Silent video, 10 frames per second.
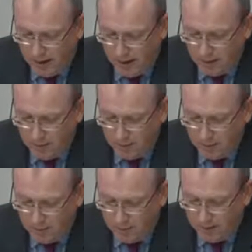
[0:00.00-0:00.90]
Our
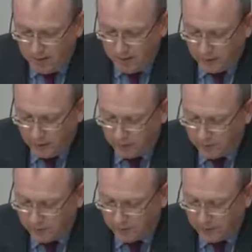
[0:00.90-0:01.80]
blended
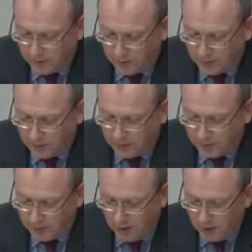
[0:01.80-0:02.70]
cost of funds is
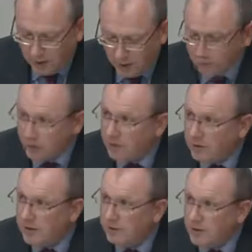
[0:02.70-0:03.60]

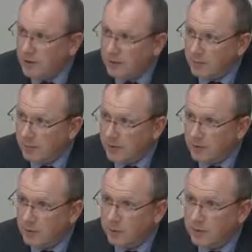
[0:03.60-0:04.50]
178
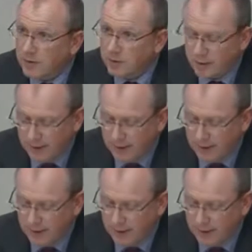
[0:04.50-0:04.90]
basis points.